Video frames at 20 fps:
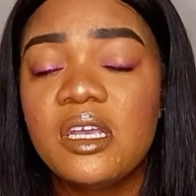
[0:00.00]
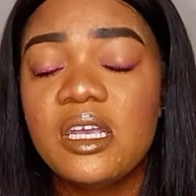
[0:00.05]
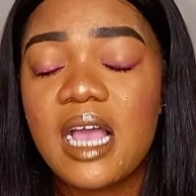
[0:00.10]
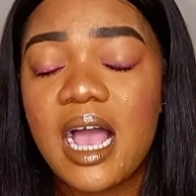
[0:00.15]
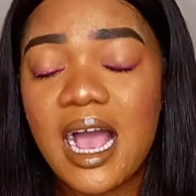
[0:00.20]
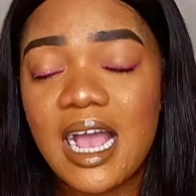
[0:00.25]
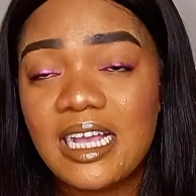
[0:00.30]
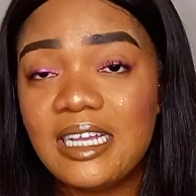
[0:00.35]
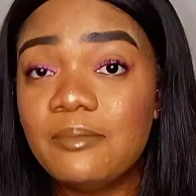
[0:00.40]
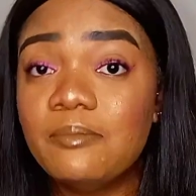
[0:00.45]

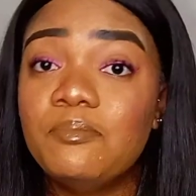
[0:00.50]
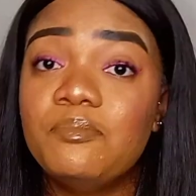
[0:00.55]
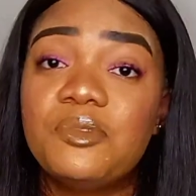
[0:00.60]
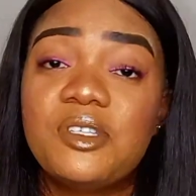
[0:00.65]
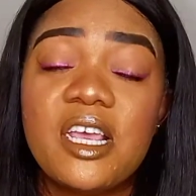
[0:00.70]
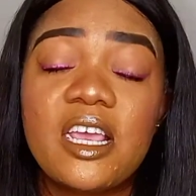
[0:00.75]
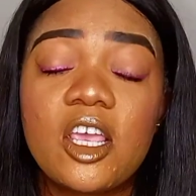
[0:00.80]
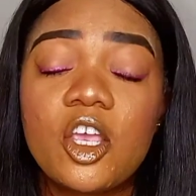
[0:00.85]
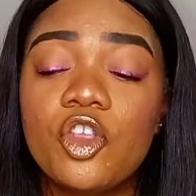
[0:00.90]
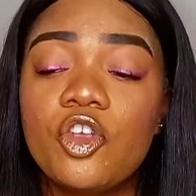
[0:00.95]
I'm
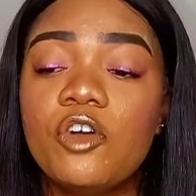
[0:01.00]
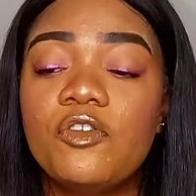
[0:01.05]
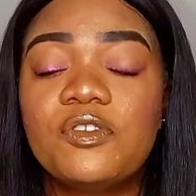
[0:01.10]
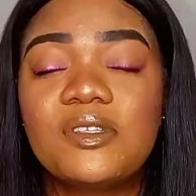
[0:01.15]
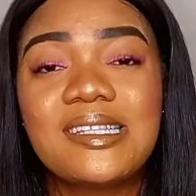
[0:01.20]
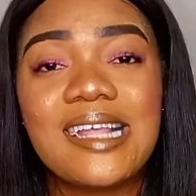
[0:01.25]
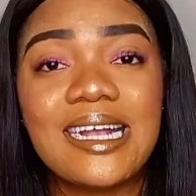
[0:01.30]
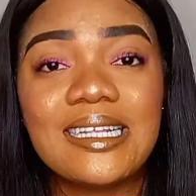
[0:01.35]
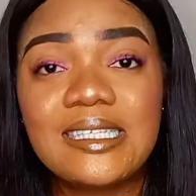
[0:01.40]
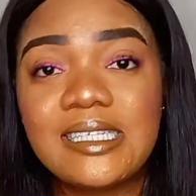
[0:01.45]
thinking of
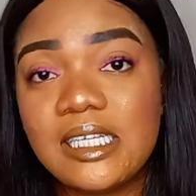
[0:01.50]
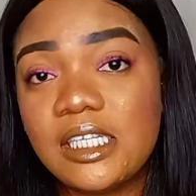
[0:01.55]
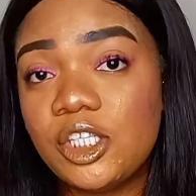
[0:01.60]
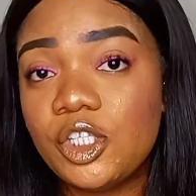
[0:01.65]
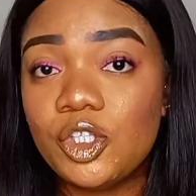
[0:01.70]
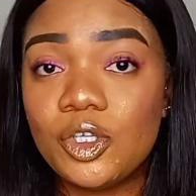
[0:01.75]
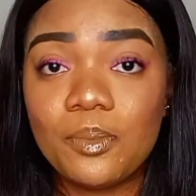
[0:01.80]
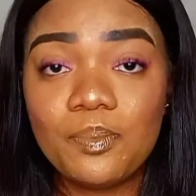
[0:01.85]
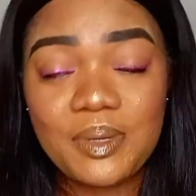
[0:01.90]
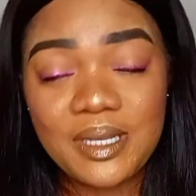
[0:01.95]
starting
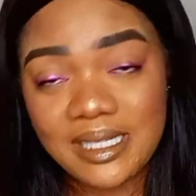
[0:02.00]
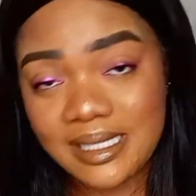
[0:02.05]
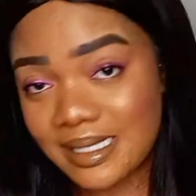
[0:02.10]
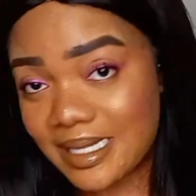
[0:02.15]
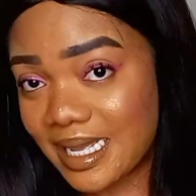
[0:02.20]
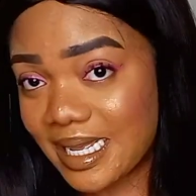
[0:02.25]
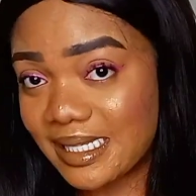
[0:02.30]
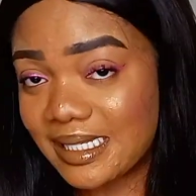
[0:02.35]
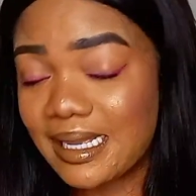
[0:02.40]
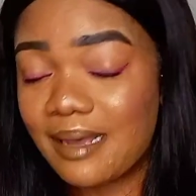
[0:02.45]
the
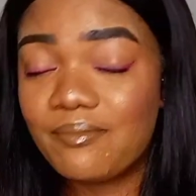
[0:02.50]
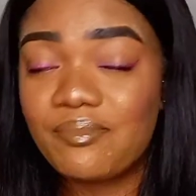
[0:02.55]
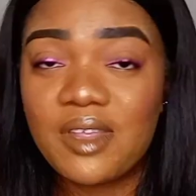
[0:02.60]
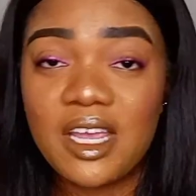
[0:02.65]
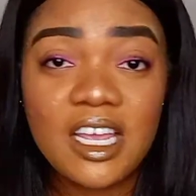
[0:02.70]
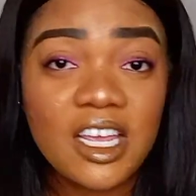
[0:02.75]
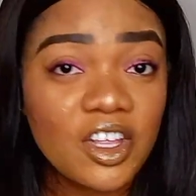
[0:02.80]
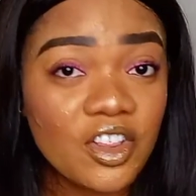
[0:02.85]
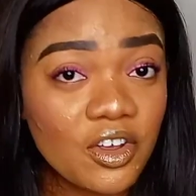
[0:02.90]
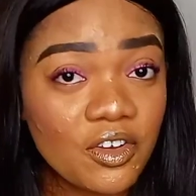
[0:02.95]
business. I'm
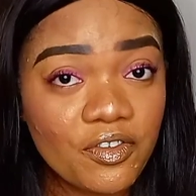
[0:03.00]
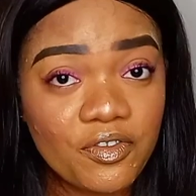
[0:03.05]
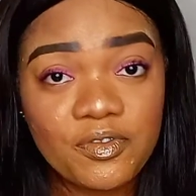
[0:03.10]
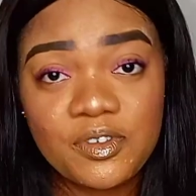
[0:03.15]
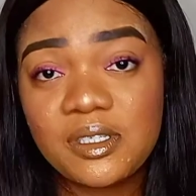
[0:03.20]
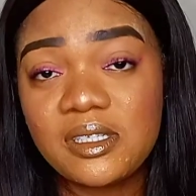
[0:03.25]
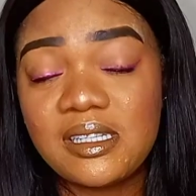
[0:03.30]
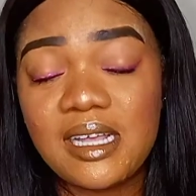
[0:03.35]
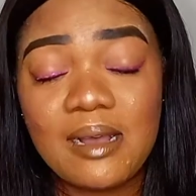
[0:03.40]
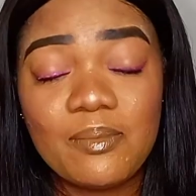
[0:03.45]
thinking of
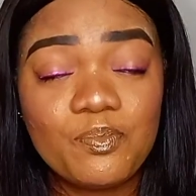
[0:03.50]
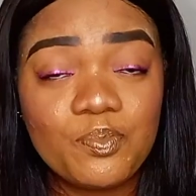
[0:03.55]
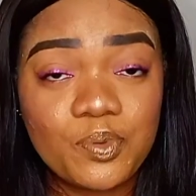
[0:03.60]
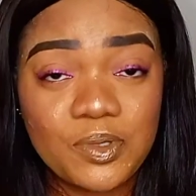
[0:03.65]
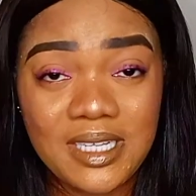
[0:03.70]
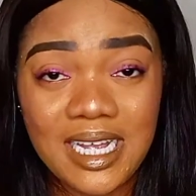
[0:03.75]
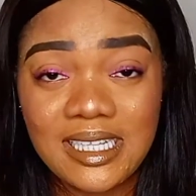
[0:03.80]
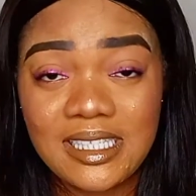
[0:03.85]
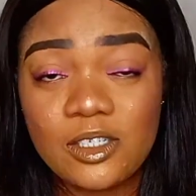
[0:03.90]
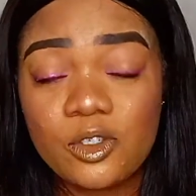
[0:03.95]

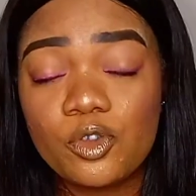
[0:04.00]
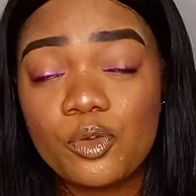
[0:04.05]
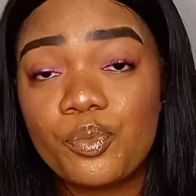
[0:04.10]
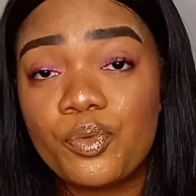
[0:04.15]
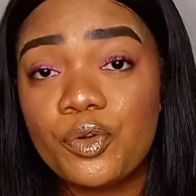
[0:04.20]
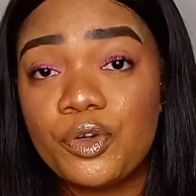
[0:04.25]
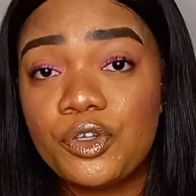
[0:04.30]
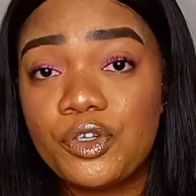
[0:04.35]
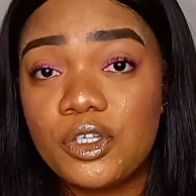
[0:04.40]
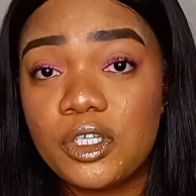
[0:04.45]
starting to
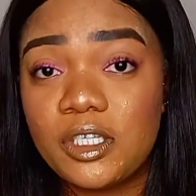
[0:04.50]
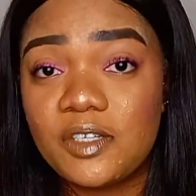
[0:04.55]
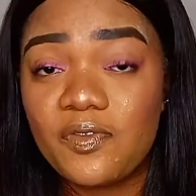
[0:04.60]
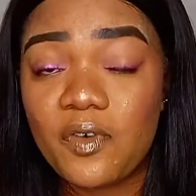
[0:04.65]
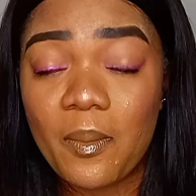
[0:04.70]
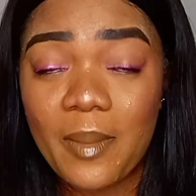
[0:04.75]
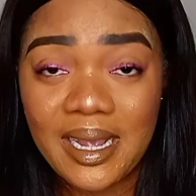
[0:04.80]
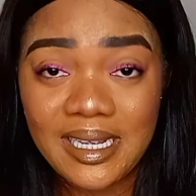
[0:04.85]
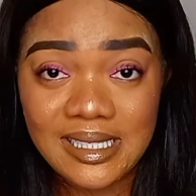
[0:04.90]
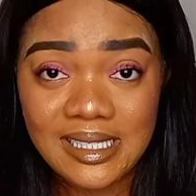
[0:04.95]
produce for
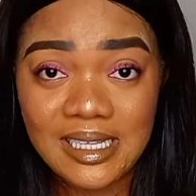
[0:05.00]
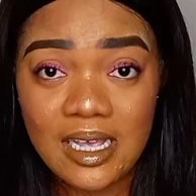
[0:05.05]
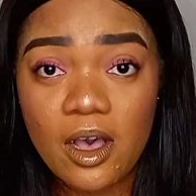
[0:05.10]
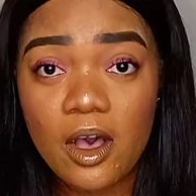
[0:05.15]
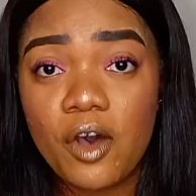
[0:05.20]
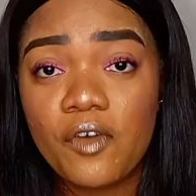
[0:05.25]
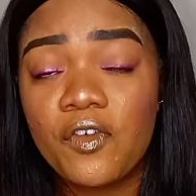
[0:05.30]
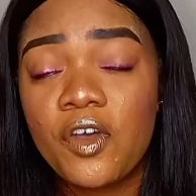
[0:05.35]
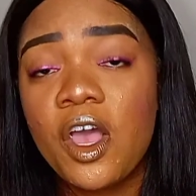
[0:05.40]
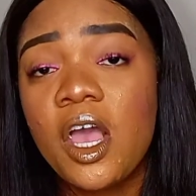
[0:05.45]

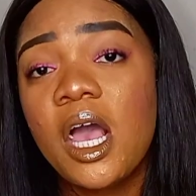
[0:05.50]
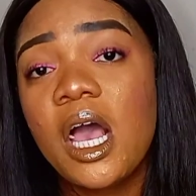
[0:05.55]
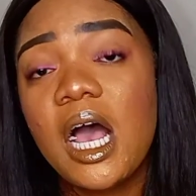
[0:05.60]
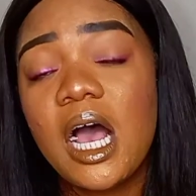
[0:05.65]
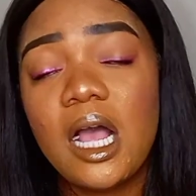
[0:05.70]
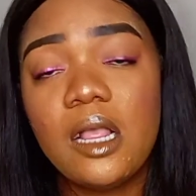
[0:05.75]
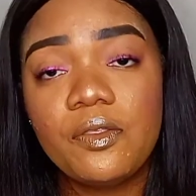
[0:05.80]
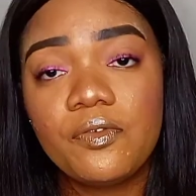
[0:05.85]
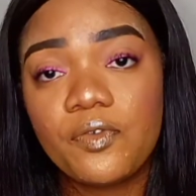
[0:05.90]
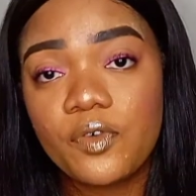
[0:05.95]
myself
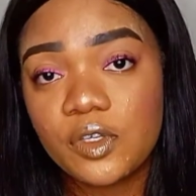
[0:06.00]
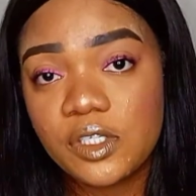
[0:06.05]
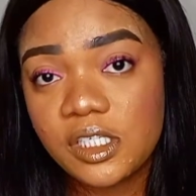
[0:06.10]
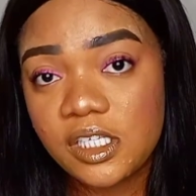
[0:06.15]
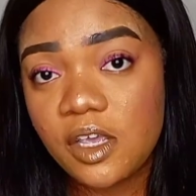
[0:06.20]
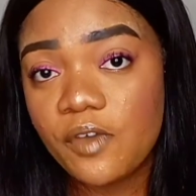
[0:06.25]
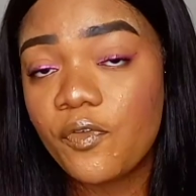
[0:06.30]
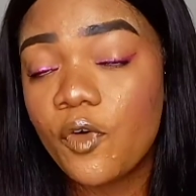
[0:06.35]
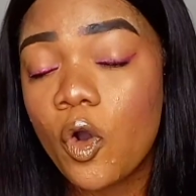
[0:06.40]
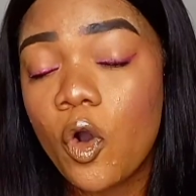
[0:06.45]
and for
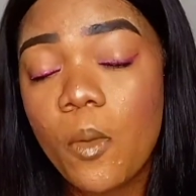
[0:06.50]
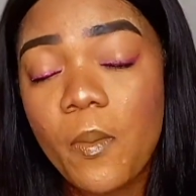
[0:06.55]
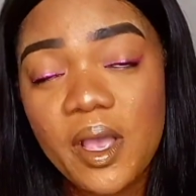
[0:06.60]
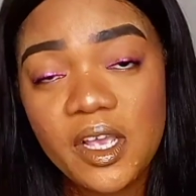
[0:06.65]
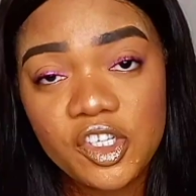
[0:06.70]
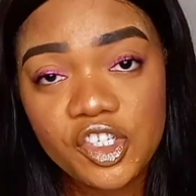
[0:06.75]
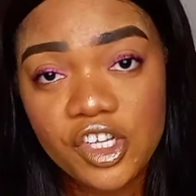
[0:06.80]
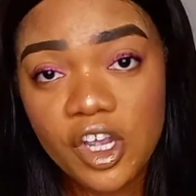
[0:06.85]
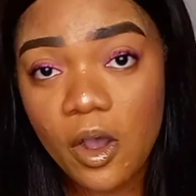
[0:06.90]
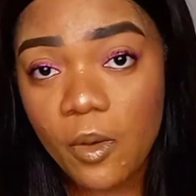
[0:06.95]

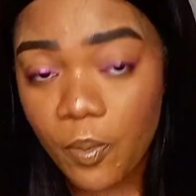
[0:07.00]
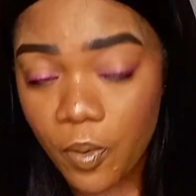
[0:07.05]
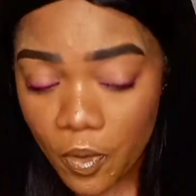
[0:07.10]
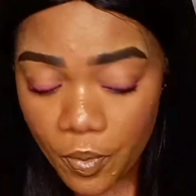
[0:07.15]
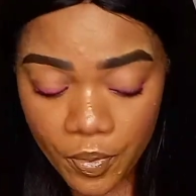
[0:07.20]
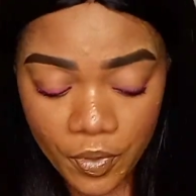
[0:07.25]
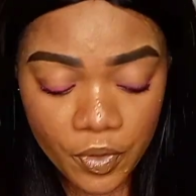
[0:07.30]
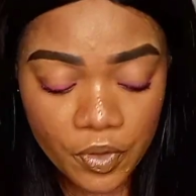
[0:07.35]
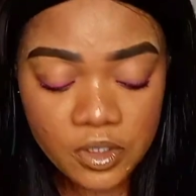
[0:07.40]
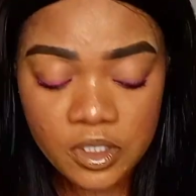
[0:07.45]
commercial
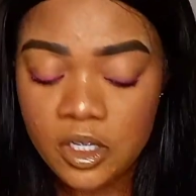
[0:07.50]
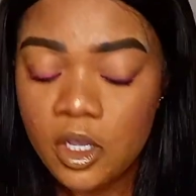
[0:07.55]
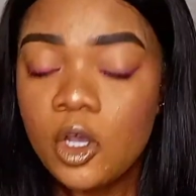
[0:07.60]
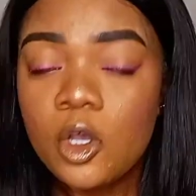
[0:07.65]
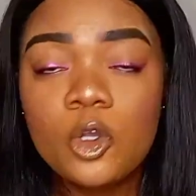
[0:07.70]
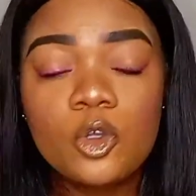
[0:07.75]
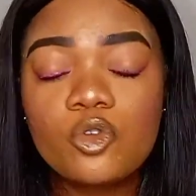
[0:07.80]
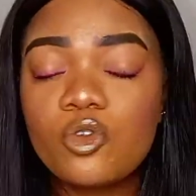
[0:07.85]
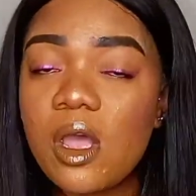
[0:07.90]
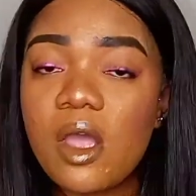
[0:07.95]
purpose.
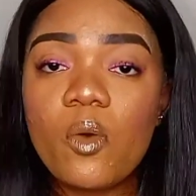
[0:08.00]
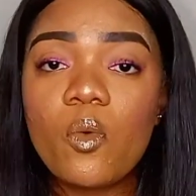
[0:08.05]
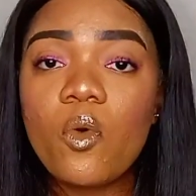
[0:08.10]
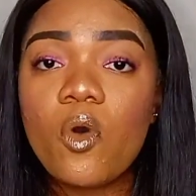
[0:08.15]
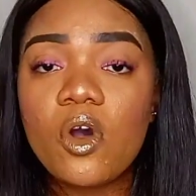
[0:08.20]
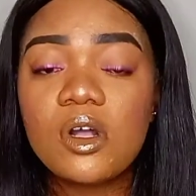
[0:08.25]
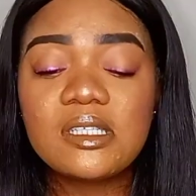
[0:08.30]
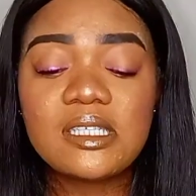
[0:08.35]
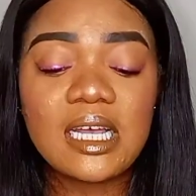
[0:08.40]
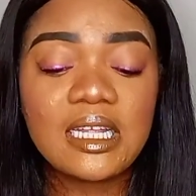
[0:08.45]
So I
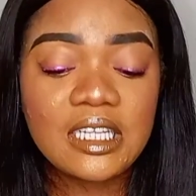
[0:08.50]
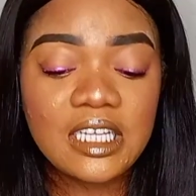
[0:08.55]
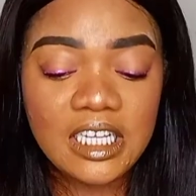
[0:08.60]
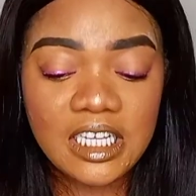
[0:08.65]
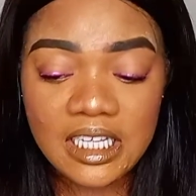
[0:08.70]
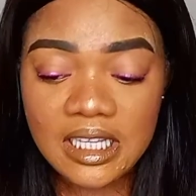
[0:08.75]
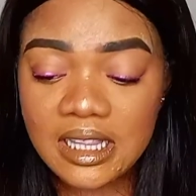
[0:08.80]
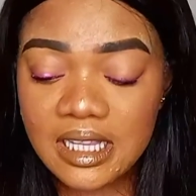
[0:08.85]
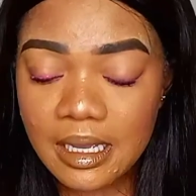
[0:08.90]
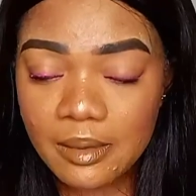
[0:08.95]
want an
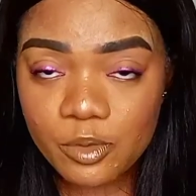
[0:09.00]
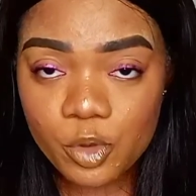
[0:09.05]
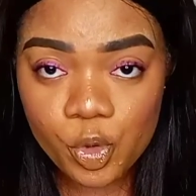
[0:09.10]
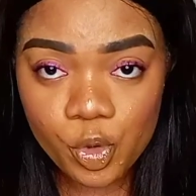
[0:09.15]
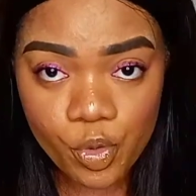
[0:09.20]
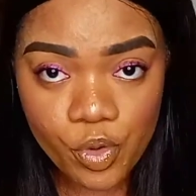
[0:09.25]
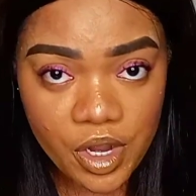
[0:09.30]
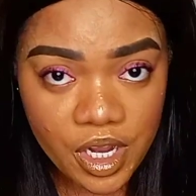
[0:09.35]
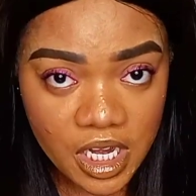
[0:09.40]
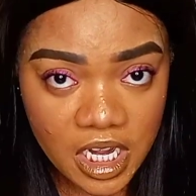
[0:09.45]
in-depth
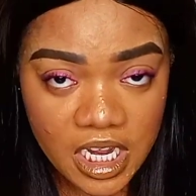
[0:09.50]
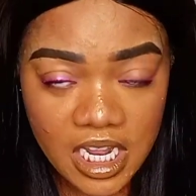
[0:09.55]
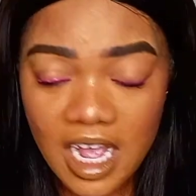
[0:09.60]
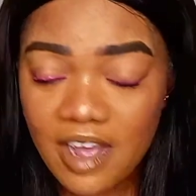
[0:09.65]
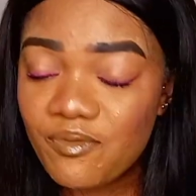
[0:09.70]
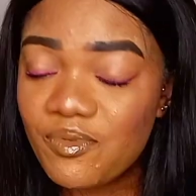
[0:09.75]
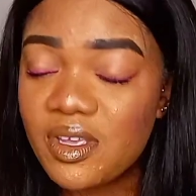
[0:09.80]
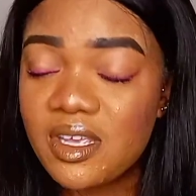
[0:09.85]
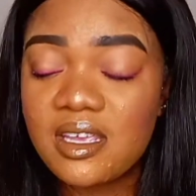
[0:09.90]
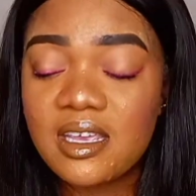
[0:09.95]
training. I've been